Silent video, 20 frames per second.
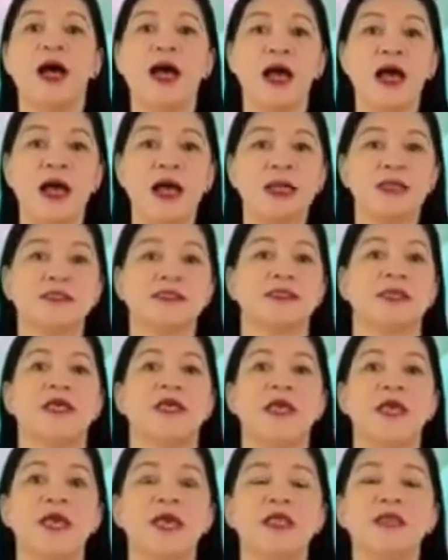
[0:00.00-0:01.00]
as
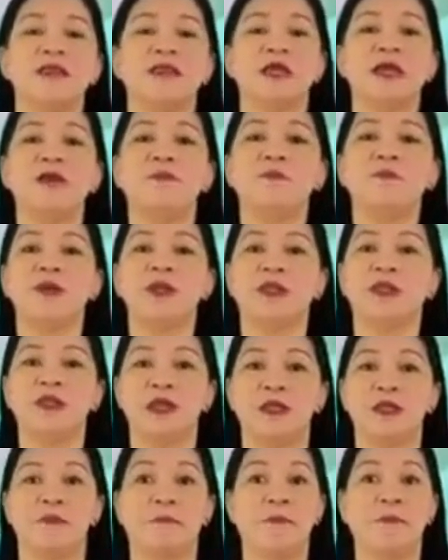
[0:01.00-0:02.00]

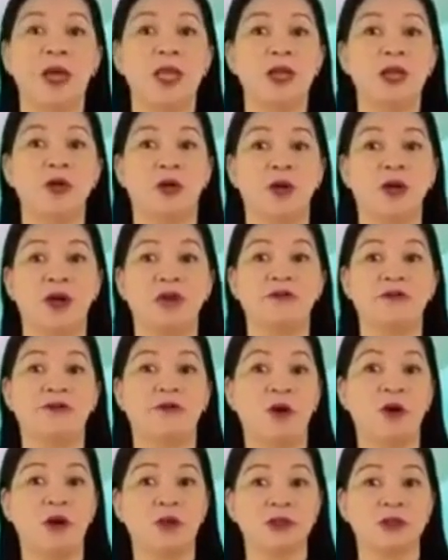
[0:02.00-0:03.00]
interpreted by local
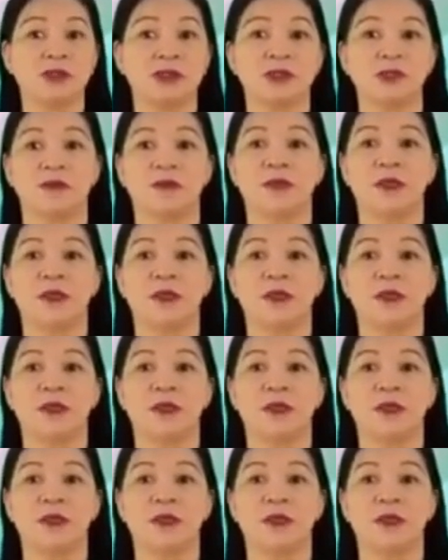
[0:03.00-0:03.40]
folks.